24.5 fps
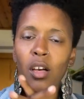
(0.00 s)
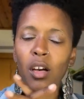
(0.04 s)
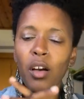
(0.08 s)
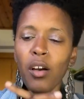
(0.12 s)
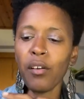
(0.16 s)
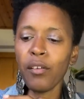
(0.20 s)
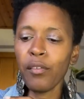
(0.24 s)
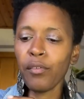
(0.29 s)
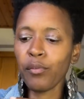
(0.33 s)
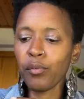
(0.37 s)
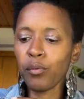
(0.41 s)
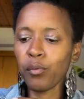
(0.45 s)

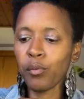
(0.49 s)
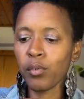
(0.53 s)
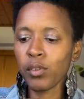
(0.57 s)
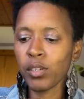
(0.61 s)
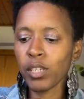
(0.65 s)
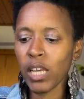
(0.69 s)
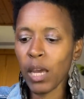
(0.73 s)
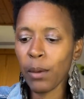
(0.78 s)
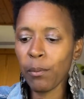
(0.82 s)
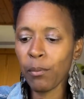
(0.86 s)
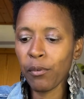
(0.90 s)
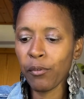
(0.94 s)
of what
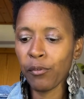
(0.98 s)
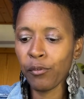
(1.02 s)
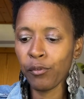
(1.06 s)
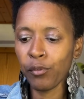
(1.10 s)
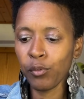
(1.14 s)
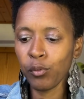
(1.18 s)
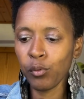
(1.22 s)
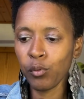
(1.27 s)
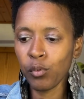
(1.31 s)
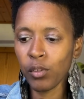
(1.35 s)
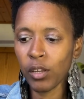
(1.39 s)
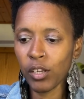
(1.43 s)
type of
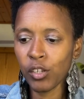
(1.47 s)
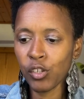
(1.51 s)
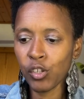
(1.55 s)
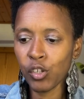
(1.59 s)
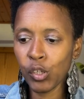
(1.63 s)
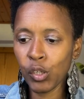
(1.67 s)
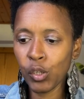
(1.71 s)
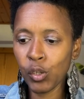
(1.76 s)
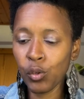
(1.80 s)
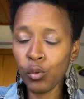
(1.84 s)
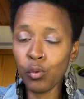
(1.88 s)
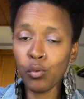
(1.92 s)
food that
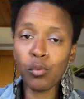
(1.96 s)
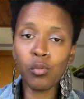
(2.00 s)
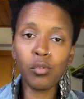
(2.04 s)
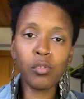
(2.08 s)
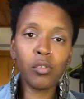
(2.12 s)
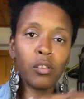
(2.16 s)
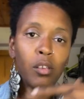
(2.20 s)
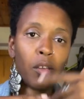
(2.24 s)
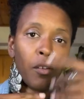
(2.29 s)
you use.